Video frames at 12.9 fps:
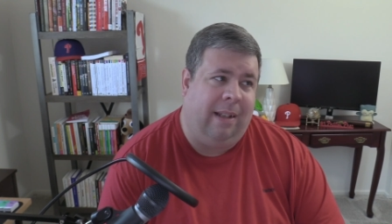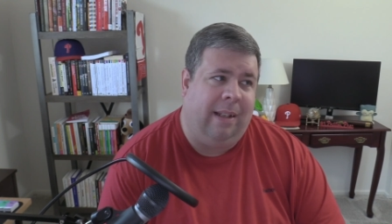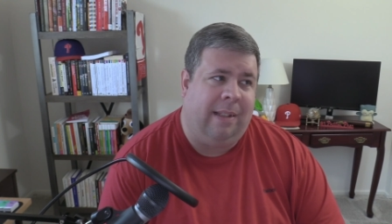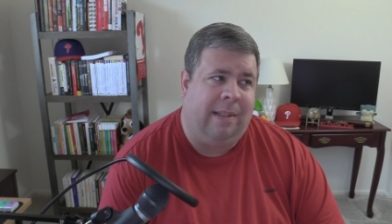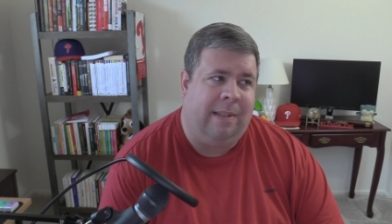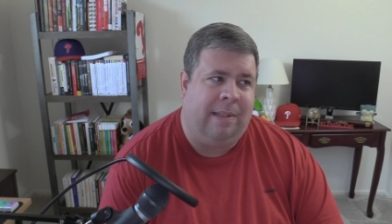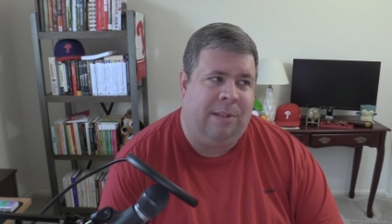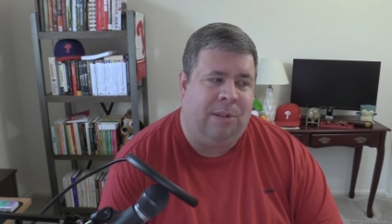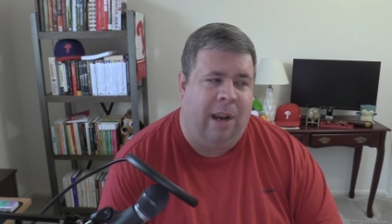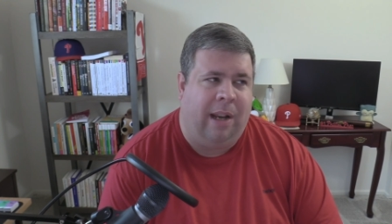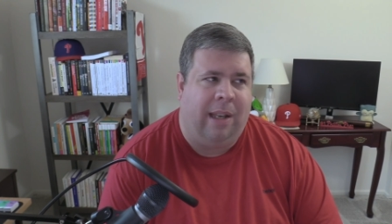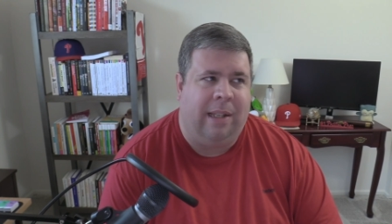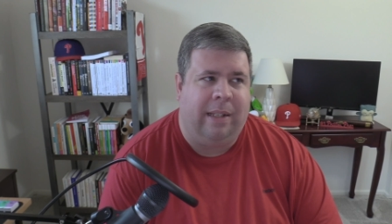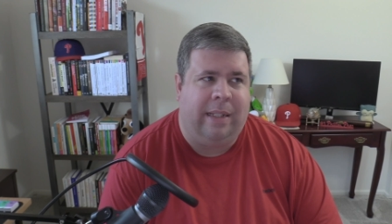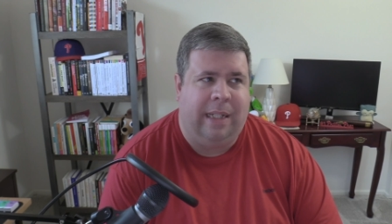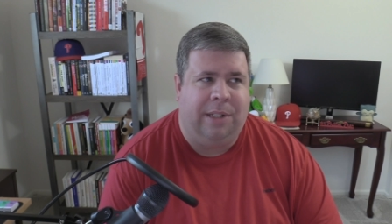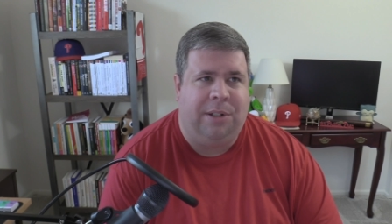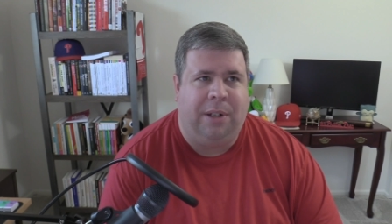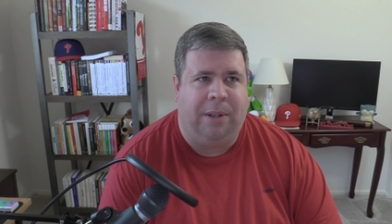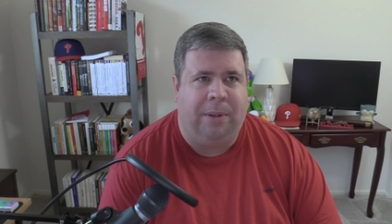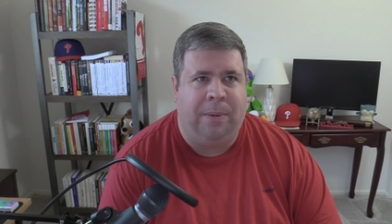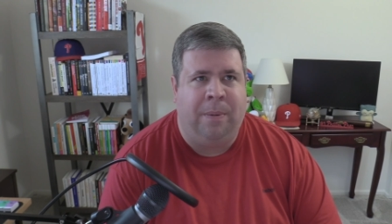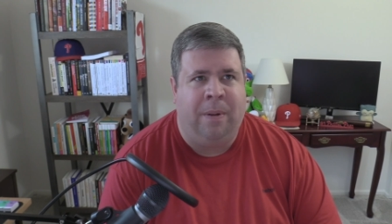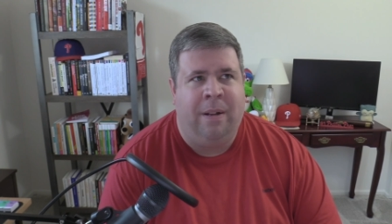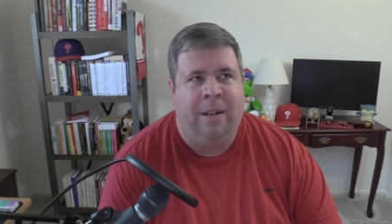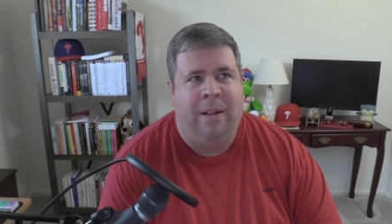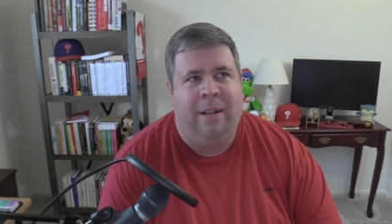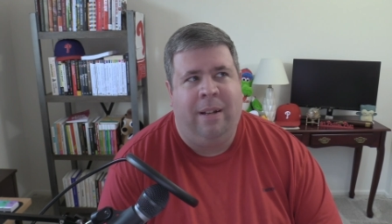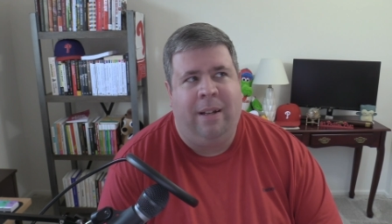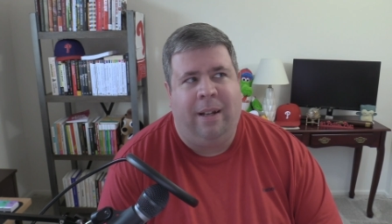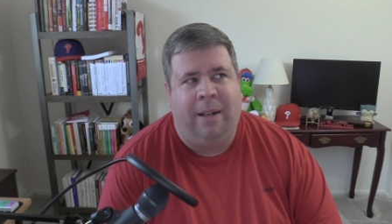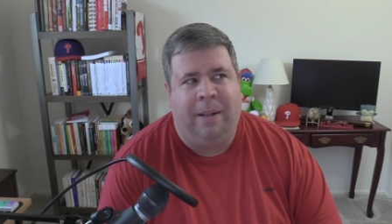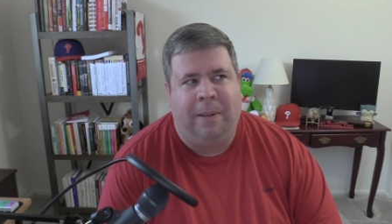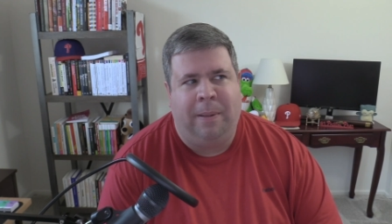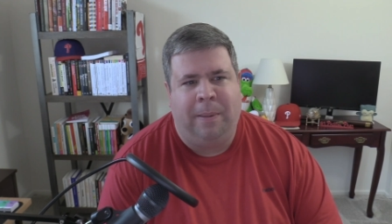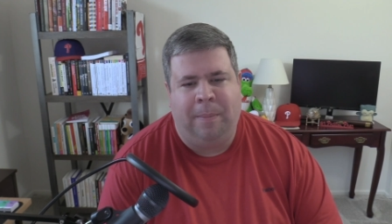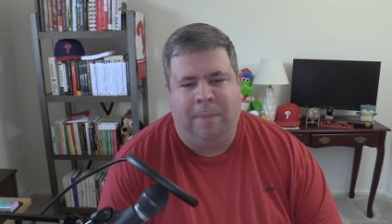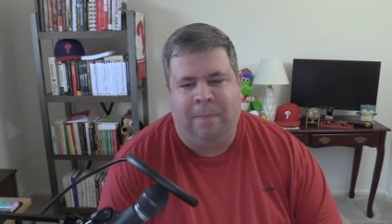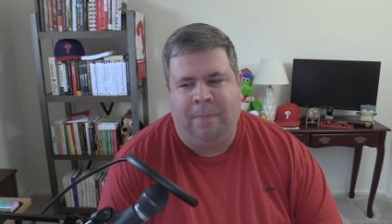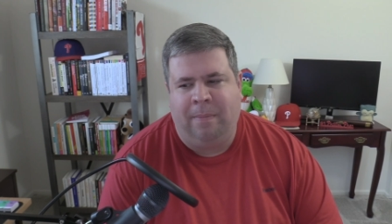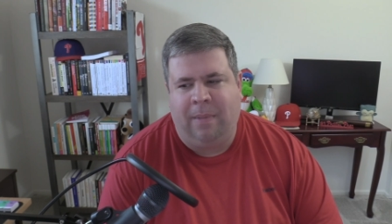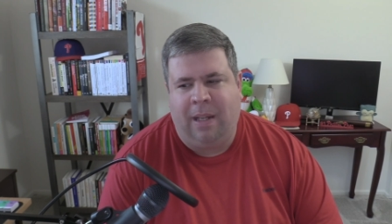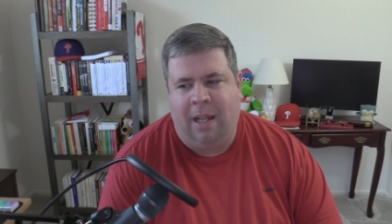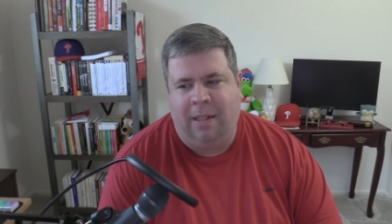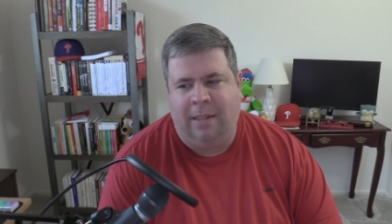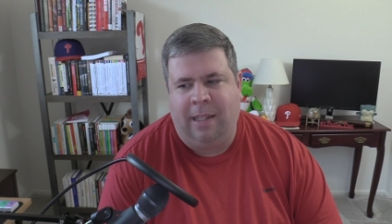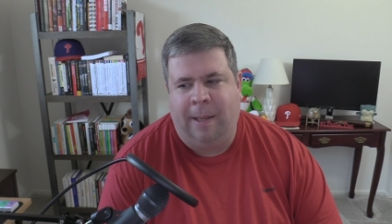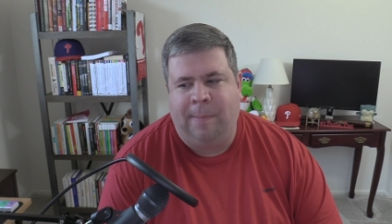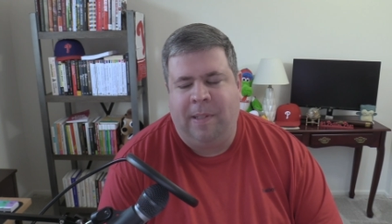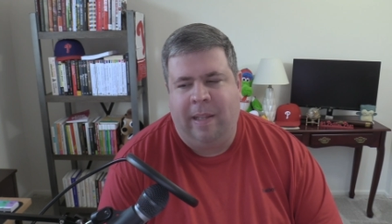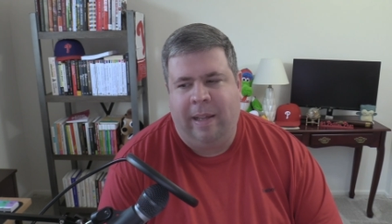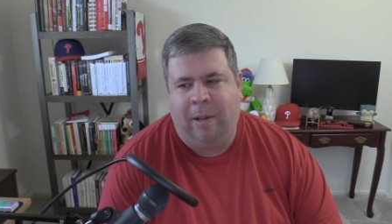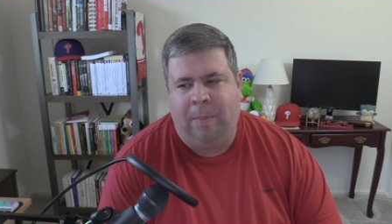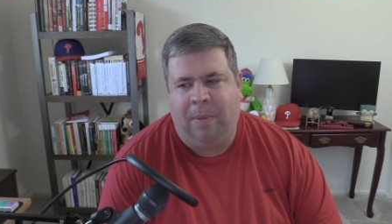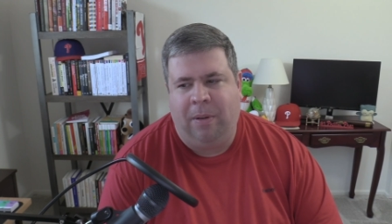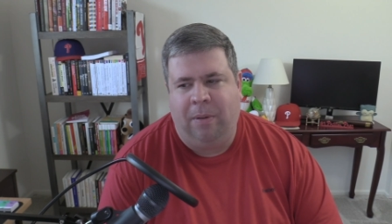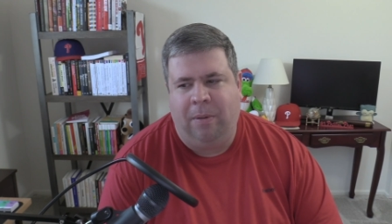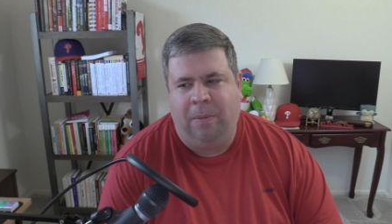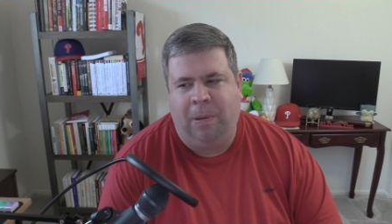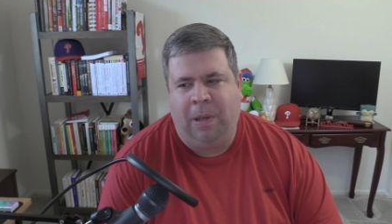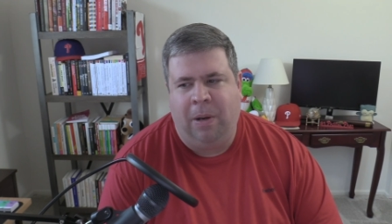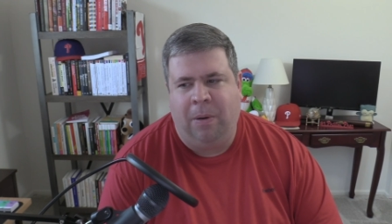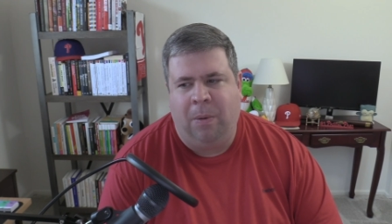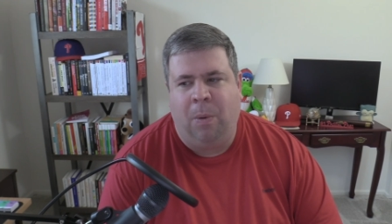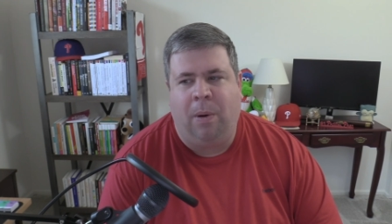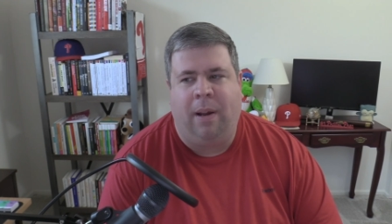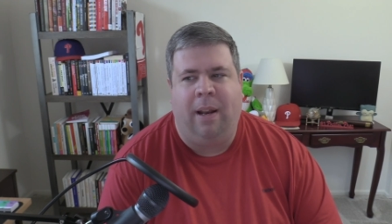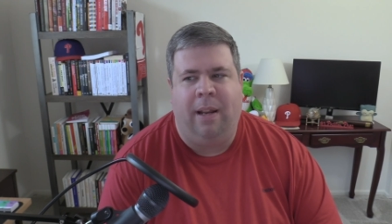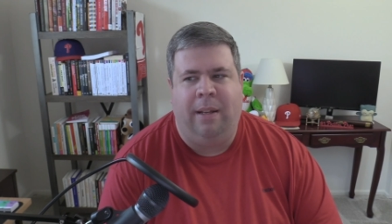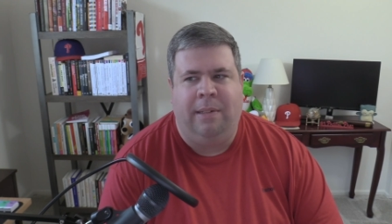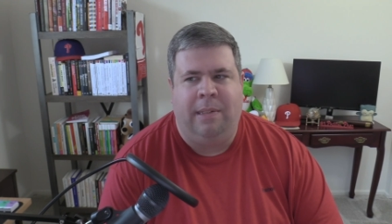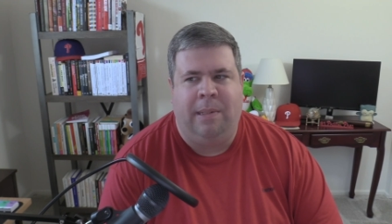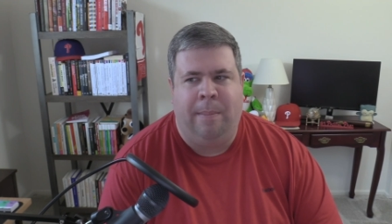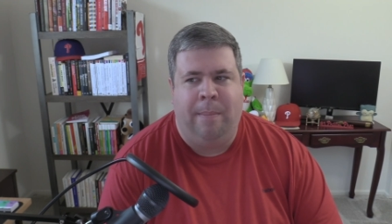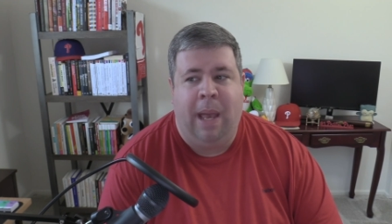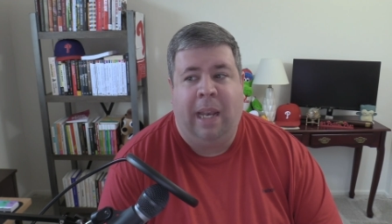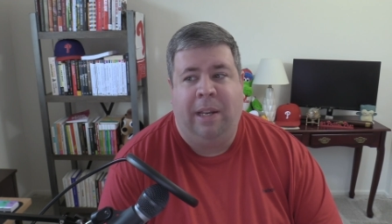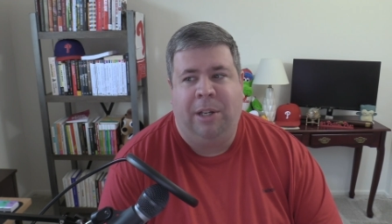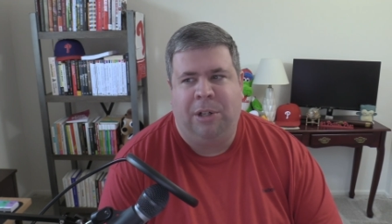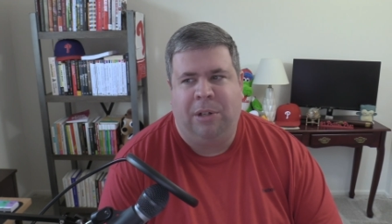It's trying to teach you concepts to help you, organize and manage